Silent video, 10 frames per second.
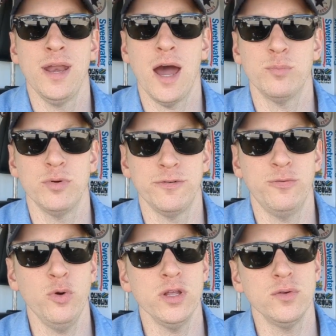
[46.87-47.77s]
Now,
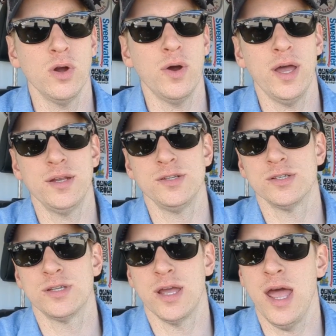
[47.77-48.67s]
before you go ahead and
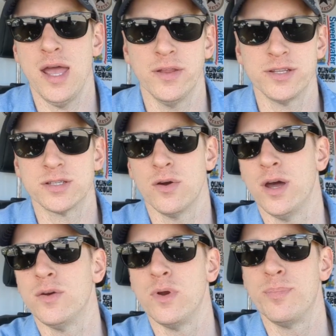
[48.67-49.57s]
just say, hey, let's go
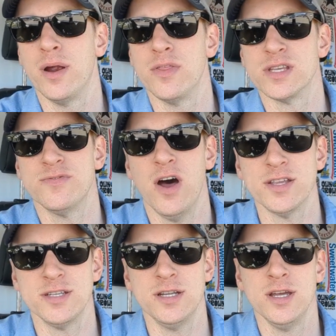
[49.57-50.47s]
ahead and repair this
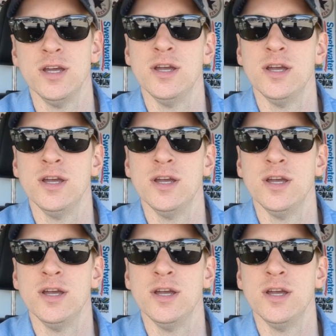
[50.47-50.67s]
faucet,